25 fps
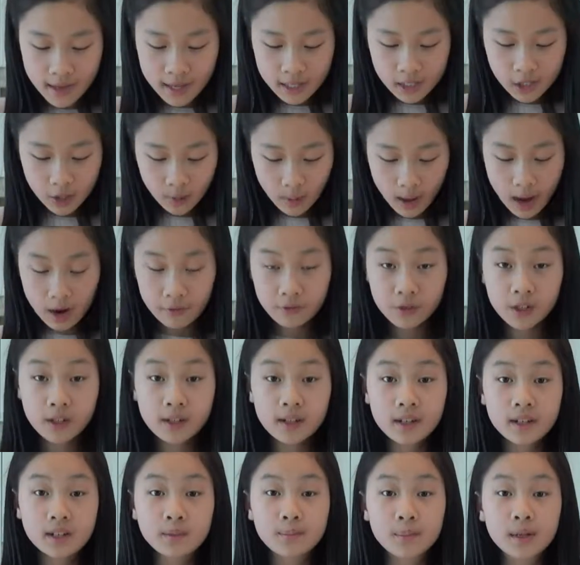So after it
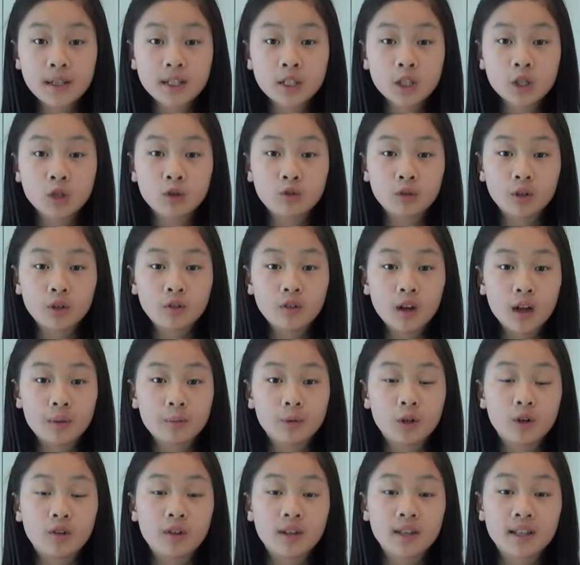is mixed through, I'm
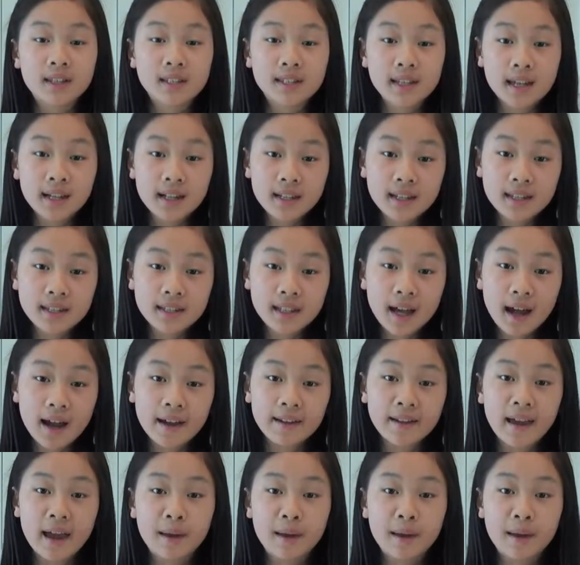going to set it aside